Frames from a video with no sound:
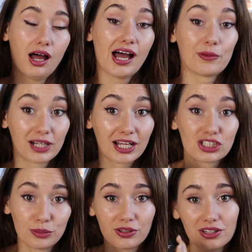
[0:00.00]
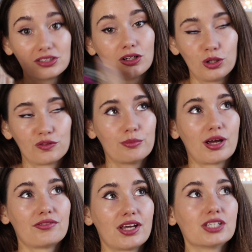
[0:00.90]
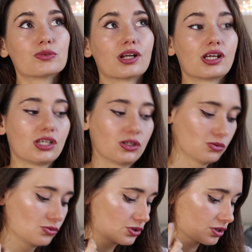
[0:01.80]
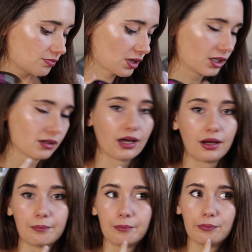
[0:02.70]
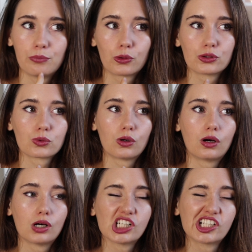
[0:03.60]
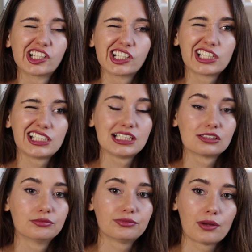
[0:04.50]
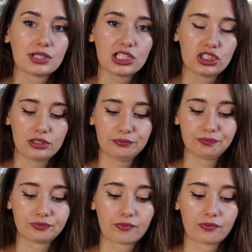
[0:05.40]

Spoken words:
I will actually put this all over my face when I use my Bourjois Serum Foundation.